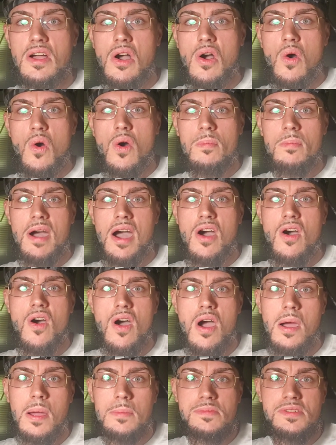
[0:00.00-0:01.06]
on my
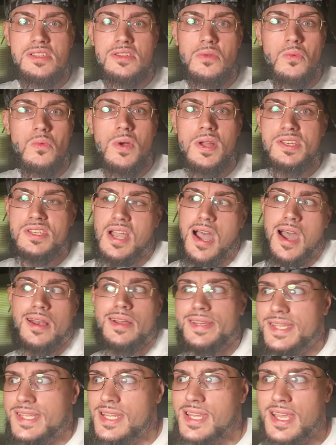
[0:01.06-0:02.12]
arms, which
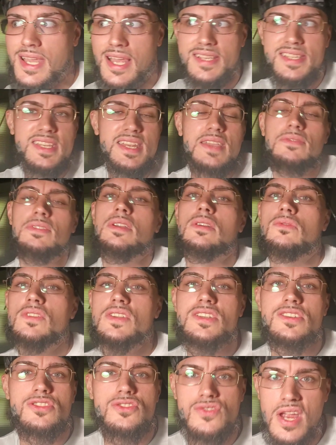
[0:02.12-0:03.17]
honestly isn't even a
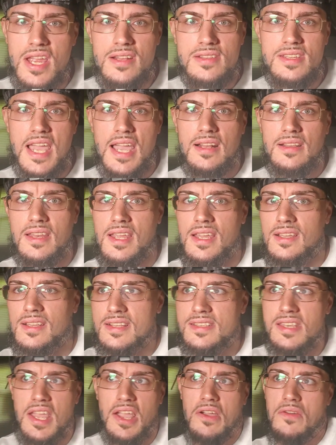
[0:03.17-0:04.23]
restraint technique.
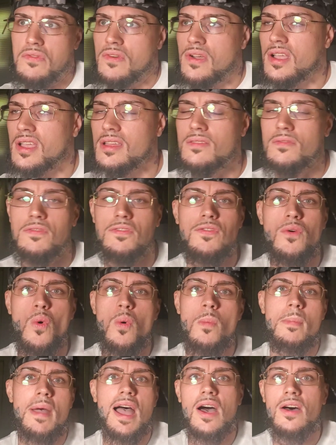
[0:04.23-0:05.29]
It's like a fucking full
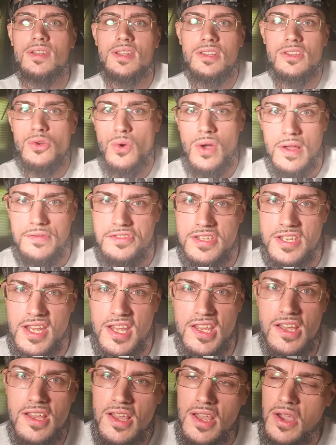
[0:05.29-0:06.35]
mount in
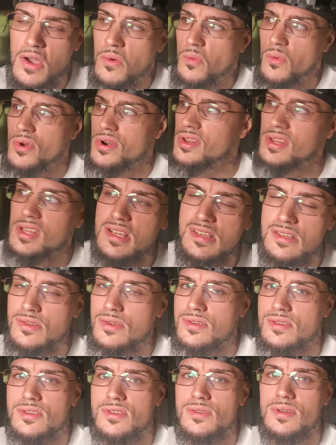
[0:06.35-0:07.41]
UFC. What are these
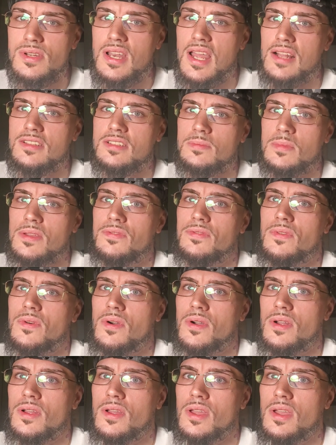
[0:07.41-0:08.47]
dudes doing that to me
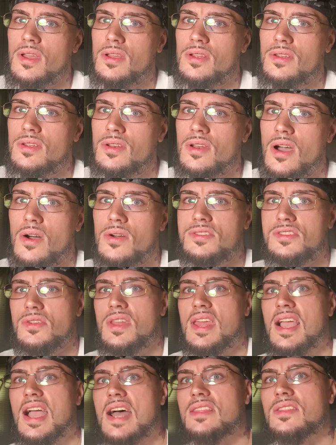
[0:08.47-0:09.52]
for? You know, so
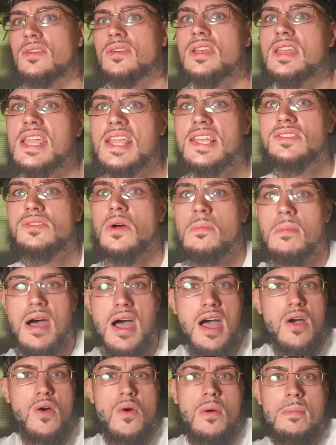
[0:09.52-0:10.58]
they got their knees on
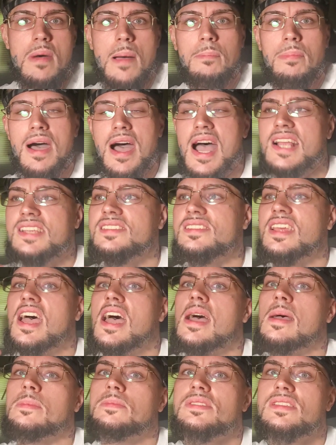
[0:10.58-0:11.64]
my
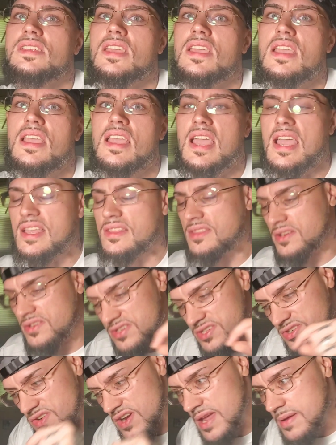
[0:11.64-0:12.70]
biceps, and they're
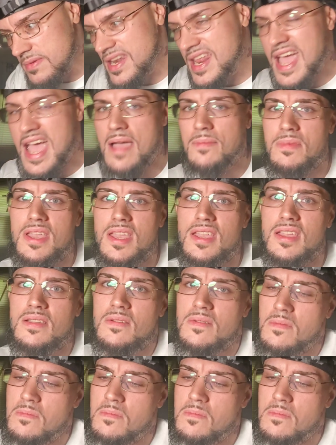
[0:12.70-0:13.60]
screaming at me,